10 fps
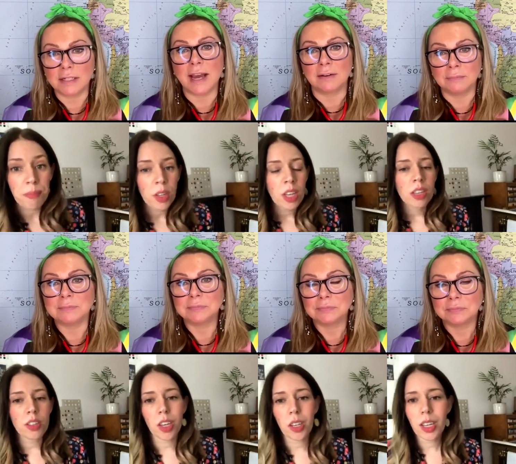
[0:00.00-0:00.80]
Speaker 1: Yeah.
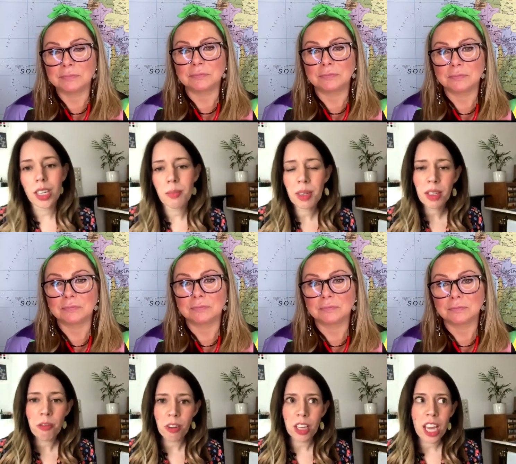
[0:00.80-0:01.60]
So it's been
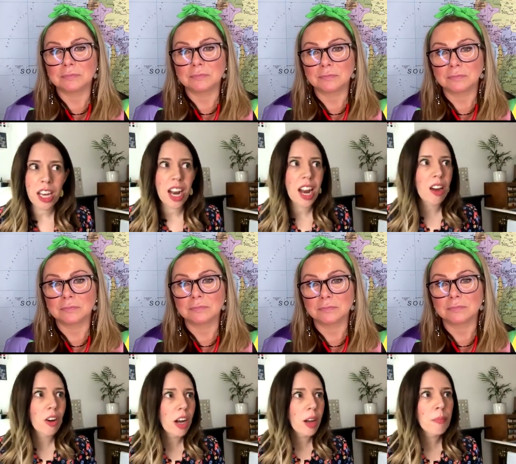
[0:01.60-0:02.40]
over a year now.
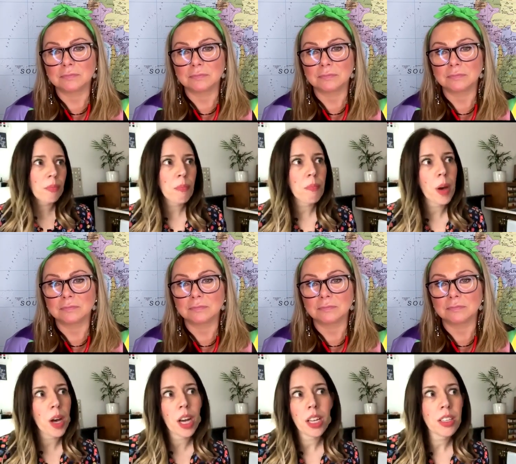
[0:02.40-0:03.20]
Um,
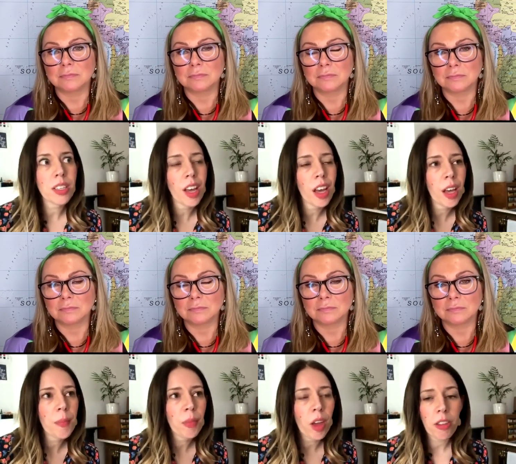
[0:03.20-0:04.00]
but
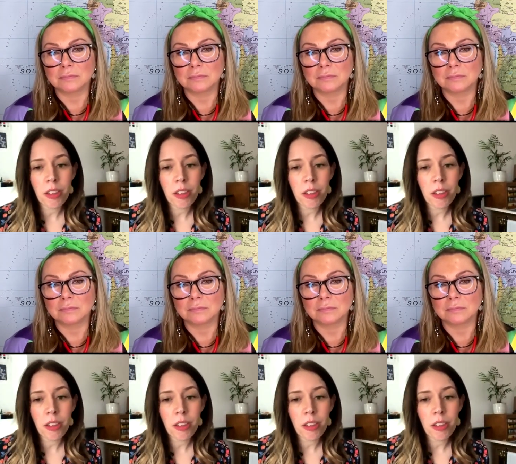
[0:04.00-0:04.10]
um, I